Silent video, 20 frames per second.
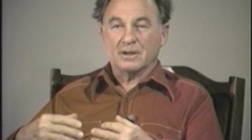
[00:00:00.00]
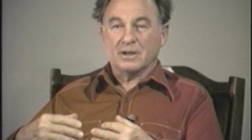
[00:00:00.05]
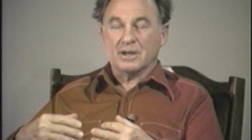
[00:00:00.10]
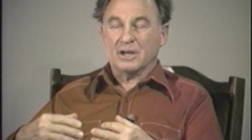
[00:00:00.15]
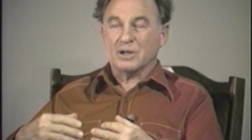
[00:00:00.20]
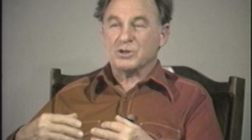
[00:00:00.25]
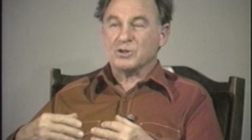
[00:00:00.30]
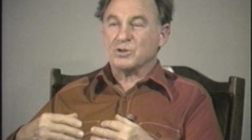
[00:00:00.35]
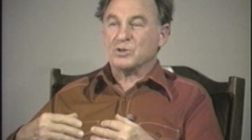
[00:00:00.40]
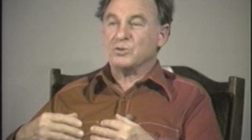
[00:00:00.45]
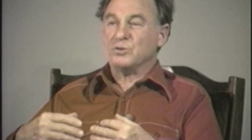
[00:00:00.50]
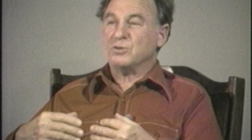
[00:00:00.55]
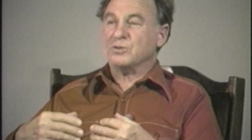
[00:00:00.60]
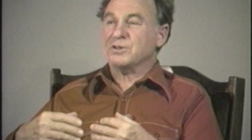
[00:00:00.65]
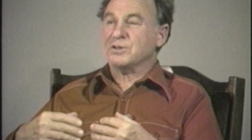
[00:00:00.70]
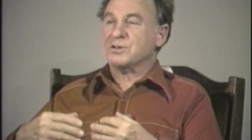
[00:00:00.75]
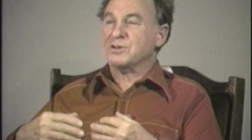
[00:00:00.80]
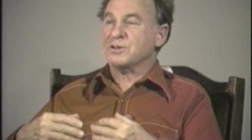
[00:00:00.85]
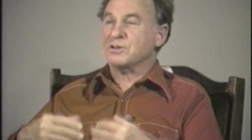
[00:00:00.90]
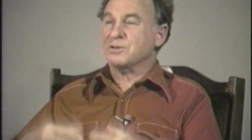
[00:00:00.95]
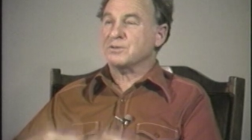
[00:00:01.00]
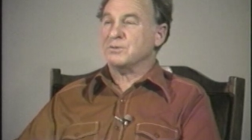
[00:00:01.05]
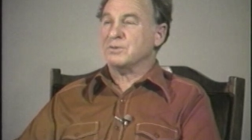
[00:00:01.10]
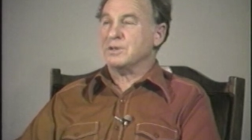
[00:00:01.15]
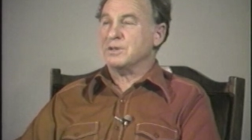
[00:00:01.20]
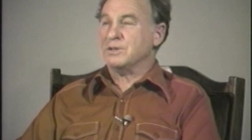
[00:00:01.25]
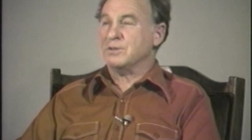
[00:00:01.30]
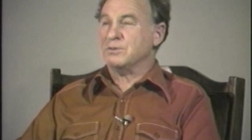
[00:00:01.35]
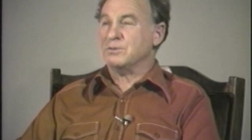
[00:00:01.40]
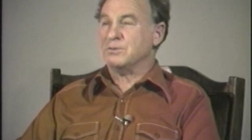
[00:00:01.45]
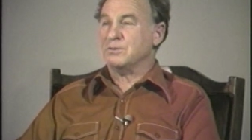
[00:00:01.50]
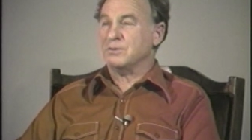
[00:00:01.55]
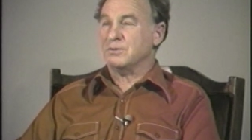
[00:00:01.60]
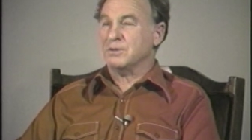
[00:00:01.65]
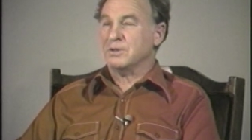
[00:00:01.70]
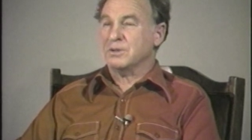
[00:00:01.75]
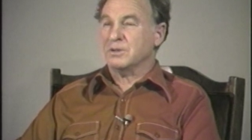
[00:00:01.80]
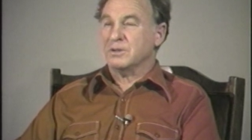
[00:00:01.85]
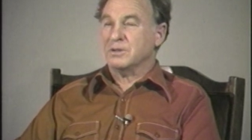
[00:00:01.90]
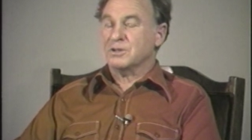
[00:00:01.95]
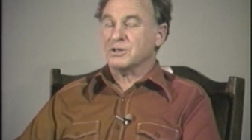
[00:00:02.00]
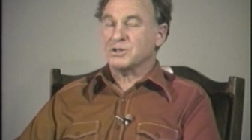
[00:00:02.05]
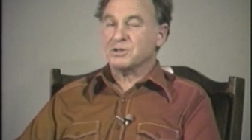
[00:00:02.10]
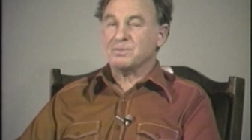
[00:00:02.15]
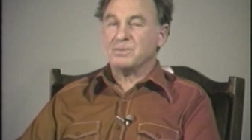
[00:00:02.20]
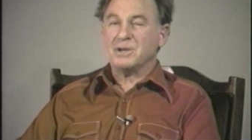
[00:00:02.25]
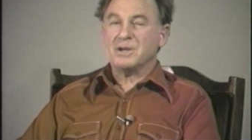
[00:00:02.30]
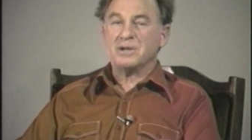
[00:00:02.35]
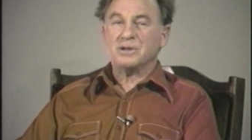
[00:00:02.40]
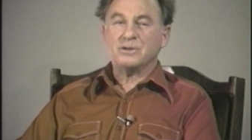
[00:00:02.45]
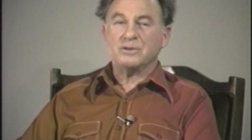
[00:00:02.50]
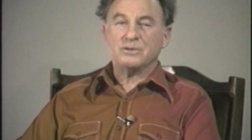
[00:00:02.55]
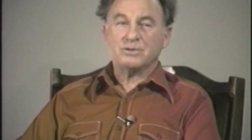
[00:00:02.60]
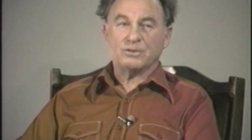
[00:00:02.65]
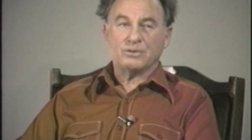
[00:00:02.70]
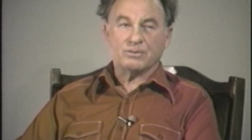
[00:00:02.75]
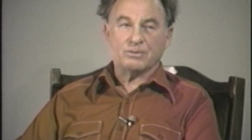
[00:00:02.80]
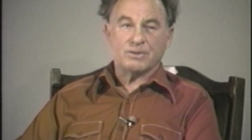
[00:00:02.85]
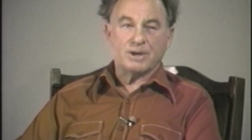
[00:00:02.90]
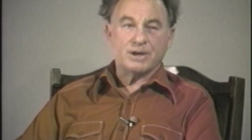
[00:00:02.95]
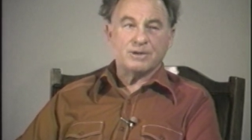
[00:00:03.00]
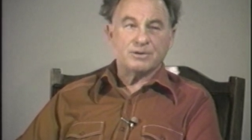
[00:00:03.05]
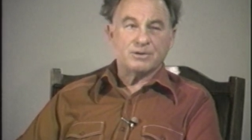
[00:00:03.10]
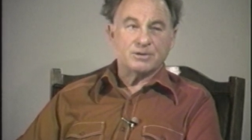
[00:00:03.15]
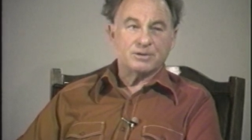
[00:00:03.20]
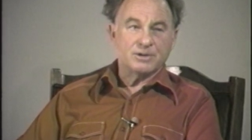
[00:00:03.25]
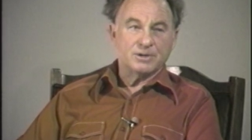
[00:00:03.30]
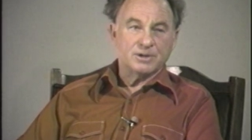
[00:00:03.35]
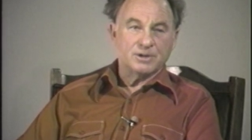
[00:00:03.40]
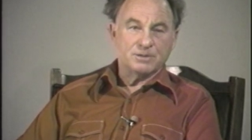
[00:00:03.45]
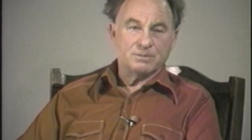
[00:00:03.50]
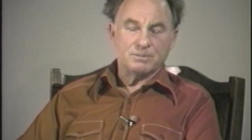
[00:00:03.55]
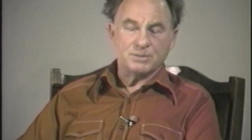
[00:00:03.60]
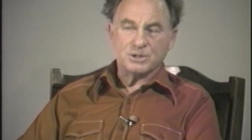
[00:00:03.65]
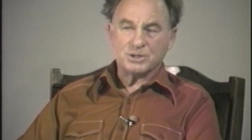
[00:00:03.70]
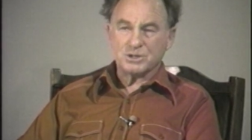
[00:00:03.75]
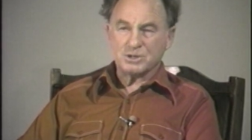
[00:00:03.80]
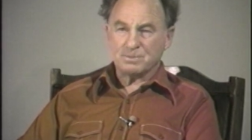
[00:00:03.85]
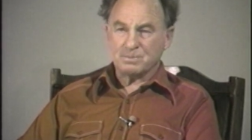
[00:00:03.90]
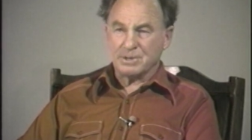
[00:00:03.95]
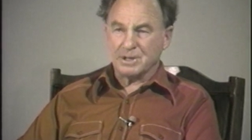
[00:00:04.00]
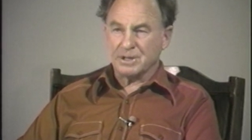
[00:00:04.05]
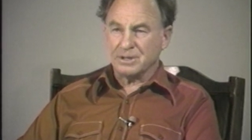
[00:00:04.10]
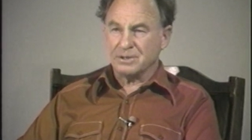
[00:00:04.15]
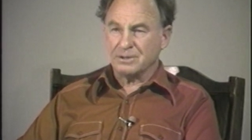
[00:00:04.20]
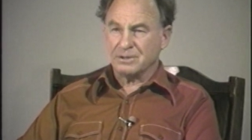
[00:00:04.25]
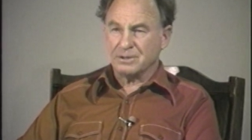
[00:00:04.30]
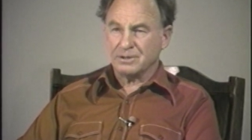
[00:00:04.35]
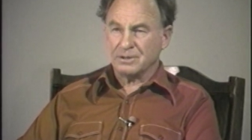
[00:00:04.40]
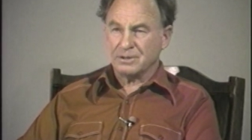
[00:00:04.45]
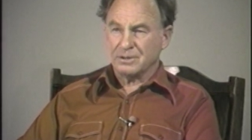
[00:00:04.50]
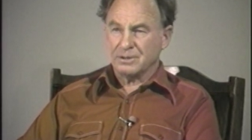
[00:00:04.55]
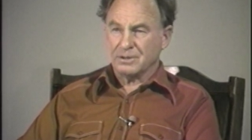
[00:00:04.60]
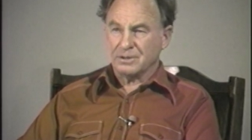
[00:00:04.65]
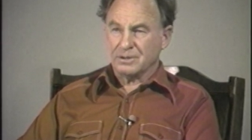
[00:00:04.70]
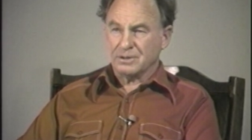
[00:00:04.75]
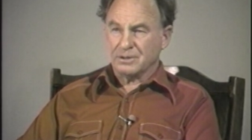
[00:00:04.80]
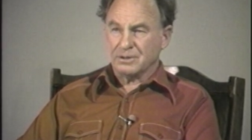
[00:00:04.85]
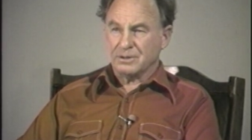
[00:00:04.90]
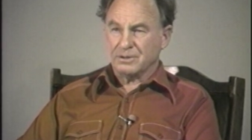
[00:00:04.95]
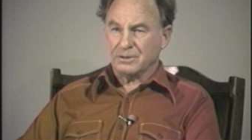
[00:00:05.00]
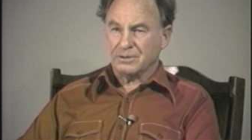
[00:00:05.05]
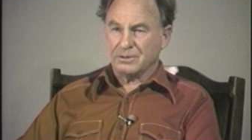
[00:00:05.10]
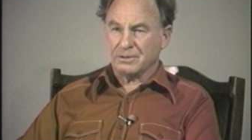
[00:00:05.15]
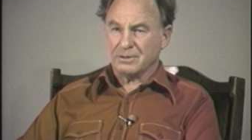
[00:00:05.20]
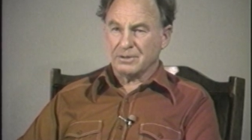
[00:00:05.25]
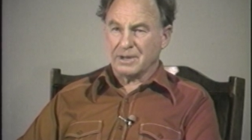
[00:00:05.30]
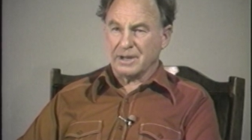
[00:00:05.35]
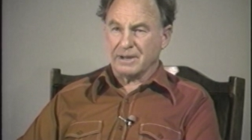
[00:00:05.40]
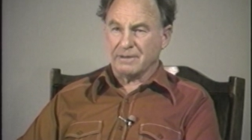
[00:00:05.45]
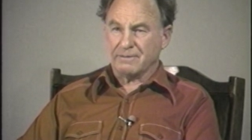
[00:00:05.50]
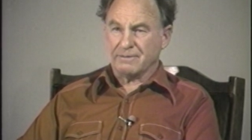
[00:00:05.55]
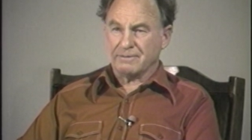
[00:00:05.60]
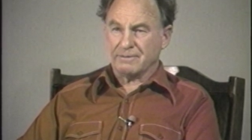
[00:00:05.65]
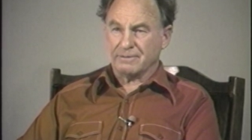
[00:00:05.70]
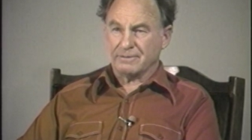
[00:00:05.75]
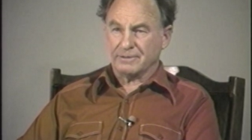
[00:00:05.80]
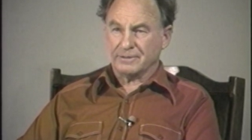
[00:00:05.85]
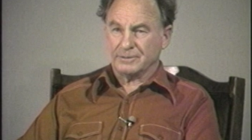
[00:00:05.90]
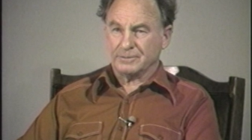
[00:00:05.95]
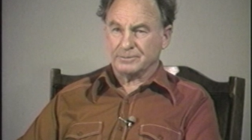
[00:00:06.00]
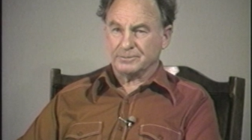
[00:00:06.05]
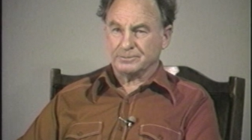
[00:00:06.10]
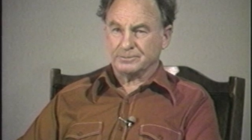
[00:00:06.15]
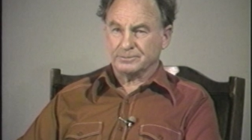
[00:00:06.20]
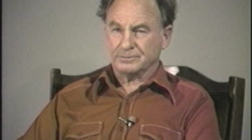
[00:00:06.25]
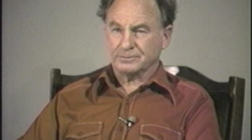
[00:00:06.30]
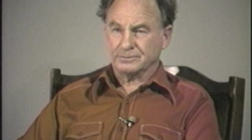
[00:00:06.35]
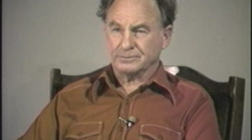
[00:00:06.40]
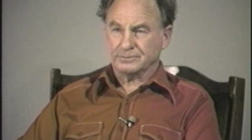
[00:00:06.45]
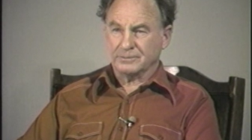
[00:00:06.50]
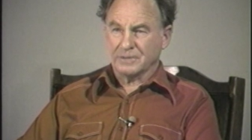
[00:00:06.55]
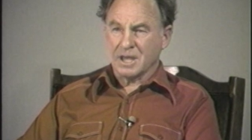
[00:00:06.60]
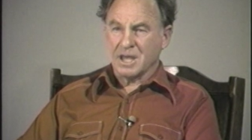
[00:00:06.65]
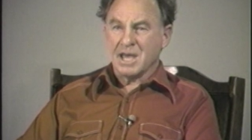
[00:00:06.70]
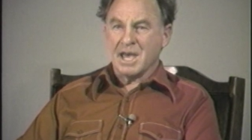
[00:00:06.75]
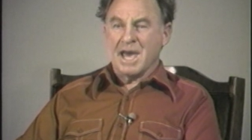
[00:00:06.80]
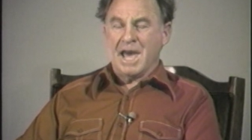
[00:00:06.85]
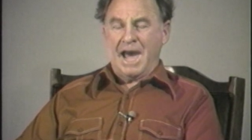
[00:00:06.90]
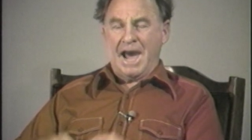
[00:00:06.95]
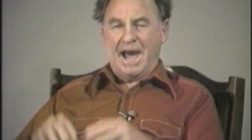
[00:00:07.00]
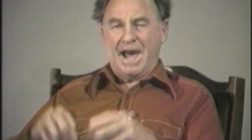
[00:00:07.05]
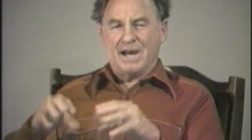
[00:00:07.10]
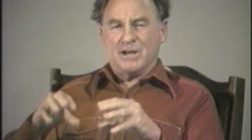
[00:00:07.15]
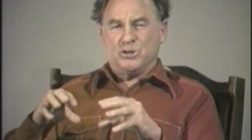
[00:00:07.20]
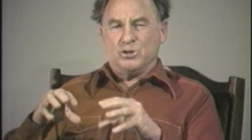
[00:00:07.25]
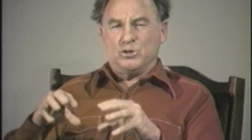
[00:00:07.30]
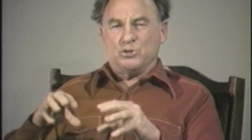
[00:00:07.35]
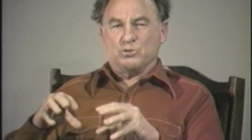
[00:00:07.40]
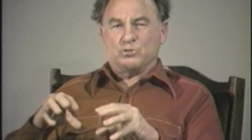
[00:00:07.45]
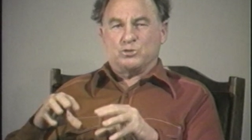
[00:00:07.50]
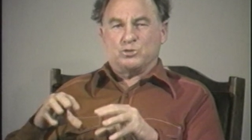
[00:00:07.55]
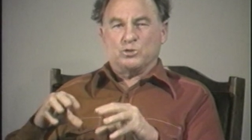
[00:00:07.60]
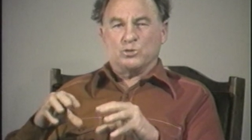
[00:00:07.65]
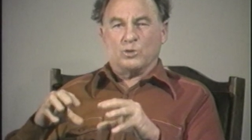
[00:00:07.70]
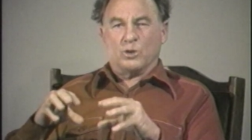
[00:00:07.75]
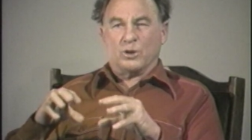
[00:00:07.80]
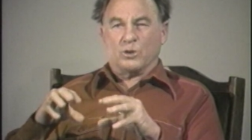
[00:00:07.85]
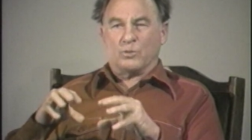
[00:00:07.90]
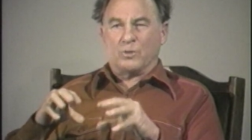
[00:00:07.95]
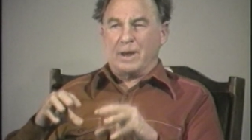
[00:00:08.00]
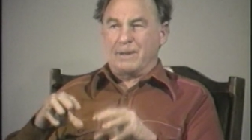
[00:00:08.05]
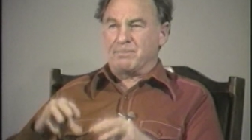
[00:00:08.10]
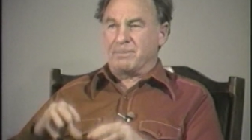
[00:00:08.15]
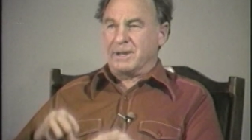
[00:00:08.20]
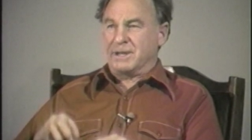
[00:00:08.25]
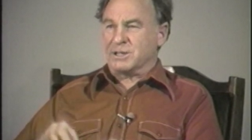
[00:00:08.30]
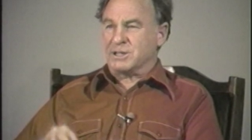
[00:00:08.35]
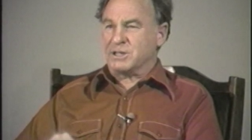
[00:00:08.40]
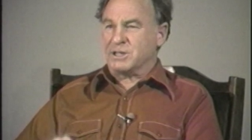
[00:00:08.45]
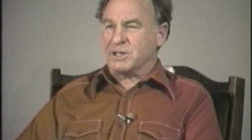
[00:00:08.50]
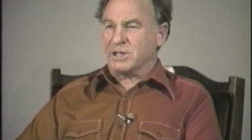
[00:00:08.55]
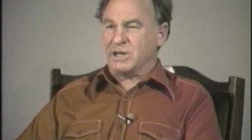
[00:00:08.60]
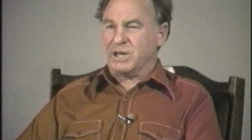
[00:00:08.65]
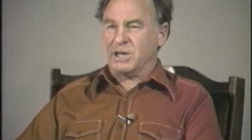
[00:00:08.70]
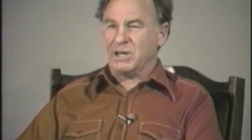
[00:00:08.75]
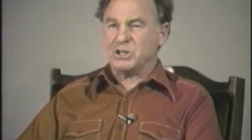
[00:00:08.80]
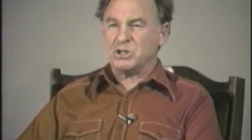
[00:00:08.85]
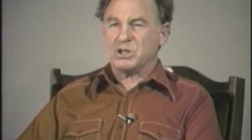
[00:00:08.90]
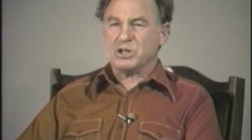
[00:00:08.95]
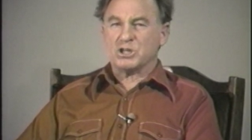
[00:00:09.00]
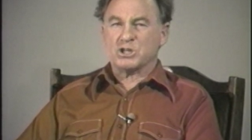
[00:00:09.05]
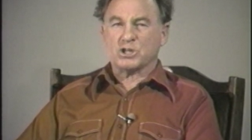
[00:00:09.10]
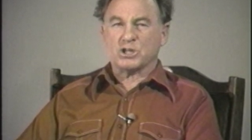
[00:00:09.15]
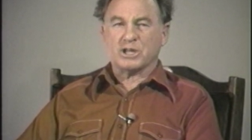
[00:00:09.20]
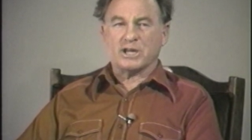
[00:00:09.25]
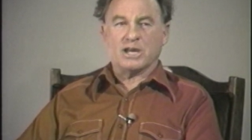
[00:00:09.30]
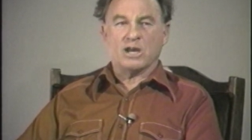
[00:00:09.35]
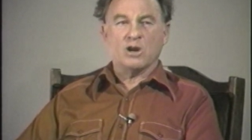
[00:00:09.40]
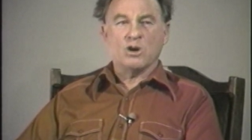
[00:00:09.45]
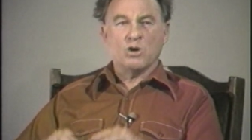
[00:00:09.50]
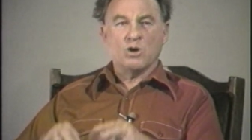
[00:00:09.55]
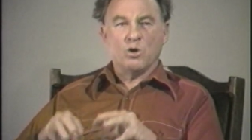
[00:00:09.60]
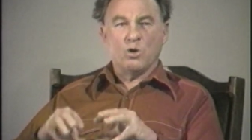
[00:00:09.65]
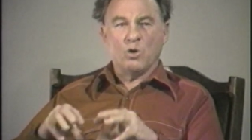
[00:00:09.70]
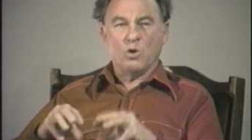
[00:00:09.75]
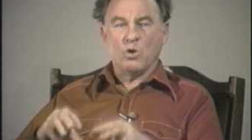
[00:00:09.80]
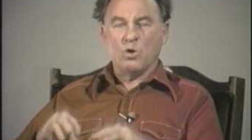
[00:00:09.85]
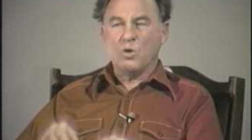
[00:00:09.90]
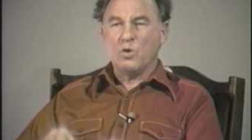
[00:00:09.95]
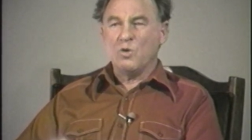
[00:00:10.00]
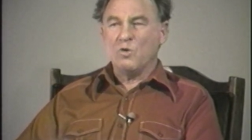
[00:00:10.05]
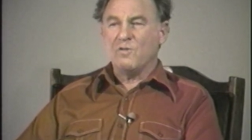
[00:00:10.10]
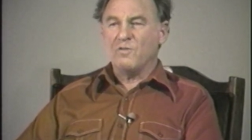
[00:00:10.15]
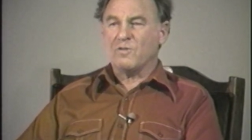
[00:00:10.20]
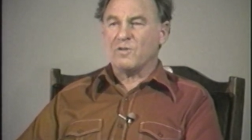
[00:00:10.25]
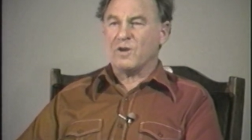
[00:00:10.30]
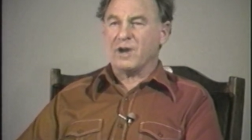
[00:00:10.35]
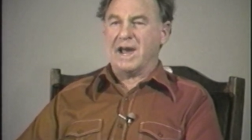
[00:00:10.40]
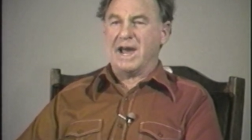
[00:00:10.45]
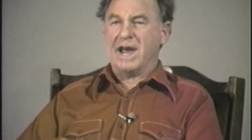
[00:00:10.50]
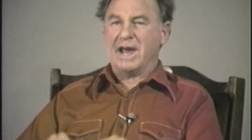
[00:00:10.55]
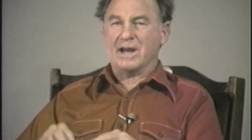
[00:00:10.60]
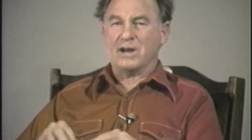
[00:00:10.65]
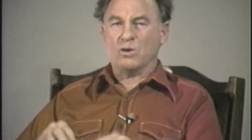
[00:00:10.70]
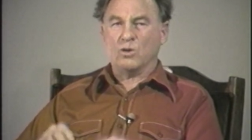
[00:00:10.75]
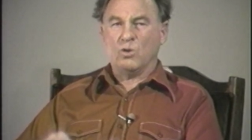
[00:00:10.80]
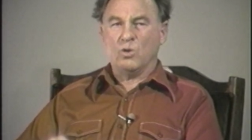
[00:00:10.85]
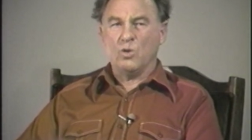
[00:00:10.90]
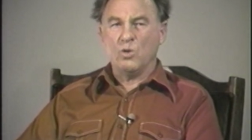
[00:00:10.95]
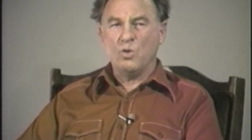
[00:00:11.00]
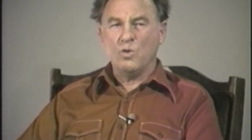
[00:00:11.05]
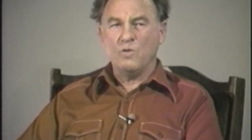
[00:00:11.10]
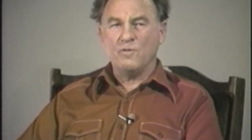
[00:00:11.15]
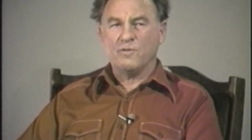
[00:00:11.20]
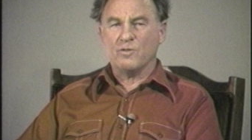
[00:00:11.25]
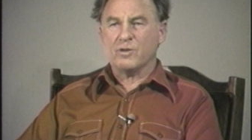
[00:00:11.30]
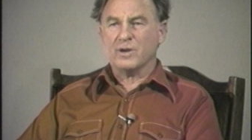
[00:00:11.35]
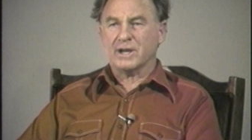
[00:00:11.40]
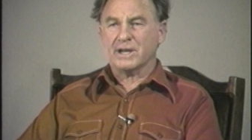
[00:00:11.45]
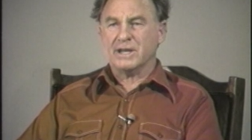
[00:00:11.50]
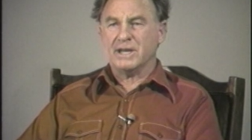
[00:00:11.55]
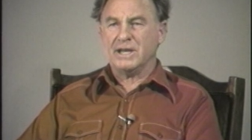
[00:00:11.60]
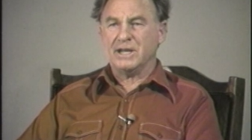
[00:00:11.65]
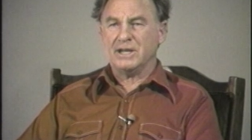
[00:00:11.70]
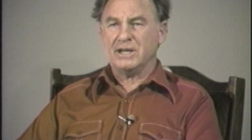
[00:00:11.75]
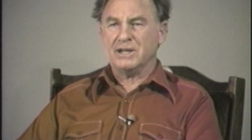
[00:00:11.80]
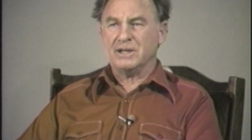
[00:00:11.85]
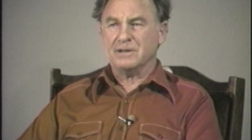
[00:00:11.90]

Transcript: And so this is the way you spend, or rather misspend, your life and you do it repetitiously over and over again,